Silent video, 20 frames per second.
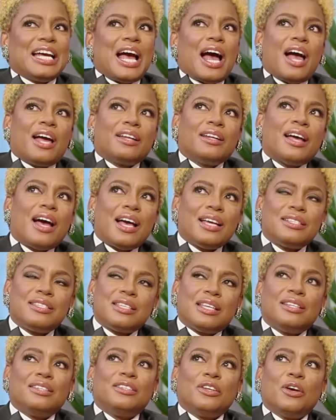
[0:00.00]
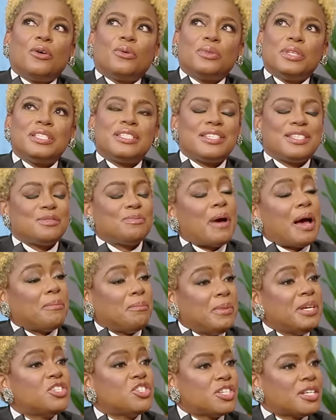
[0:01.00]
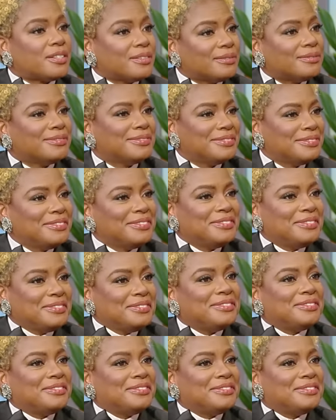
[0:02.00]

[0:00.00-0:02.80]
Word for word: I, I, I, said, no, this is my mission. Oh.